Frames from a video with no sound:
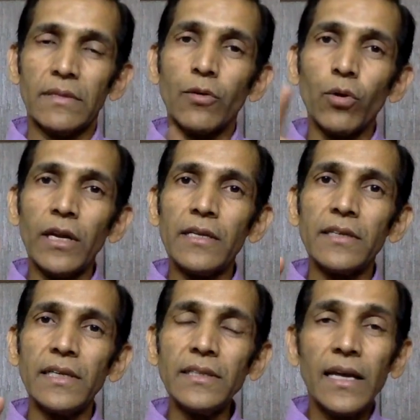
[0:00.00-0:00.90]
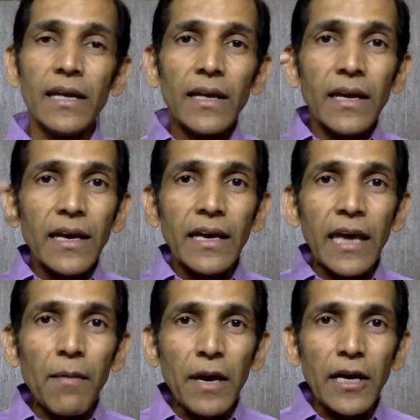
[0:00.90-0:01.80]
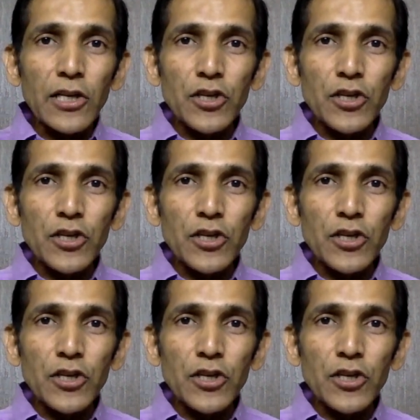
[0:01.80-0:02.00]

The only reason is chemical